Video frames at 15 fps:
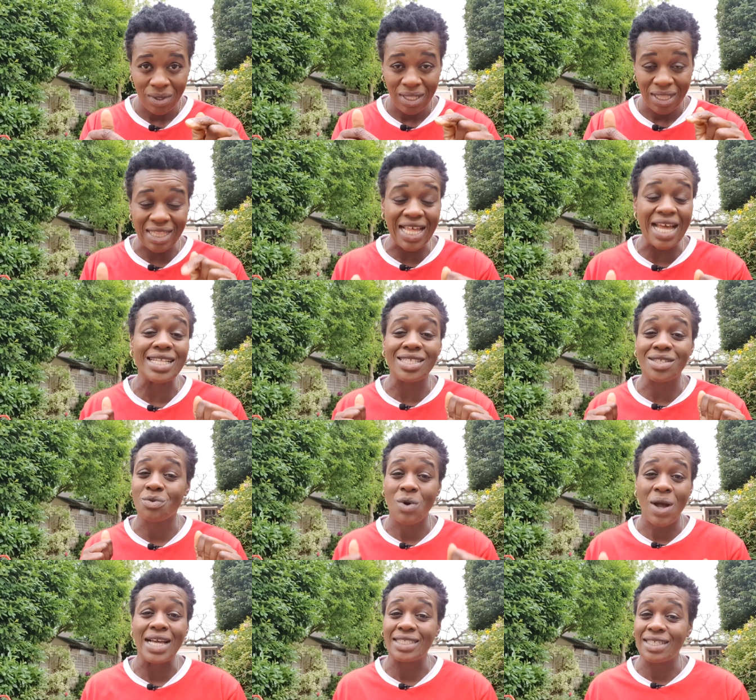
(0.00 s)
That's
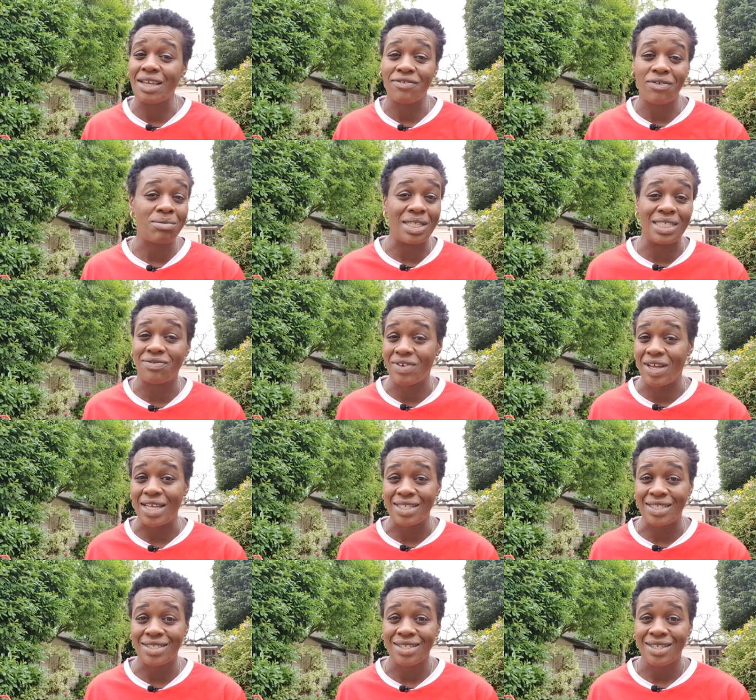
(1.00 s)
what I take from this
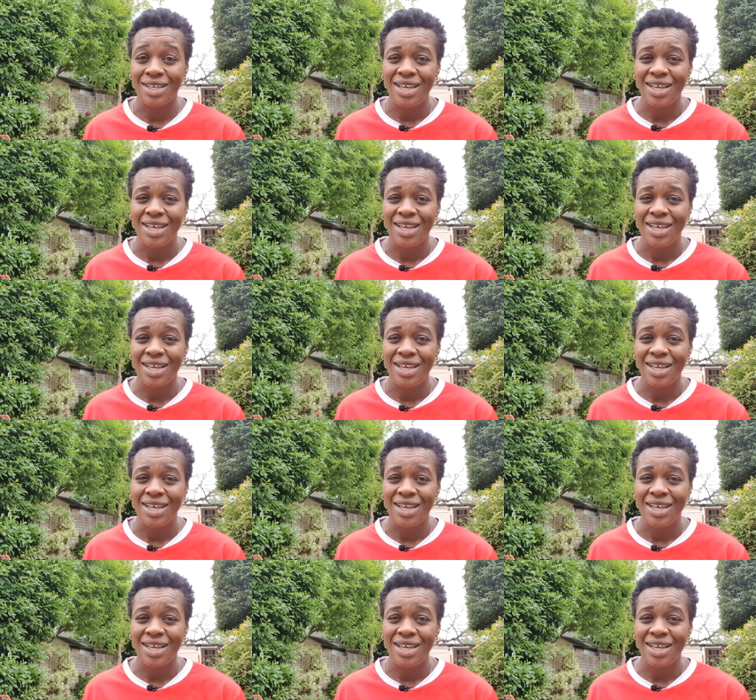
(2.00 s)
verse.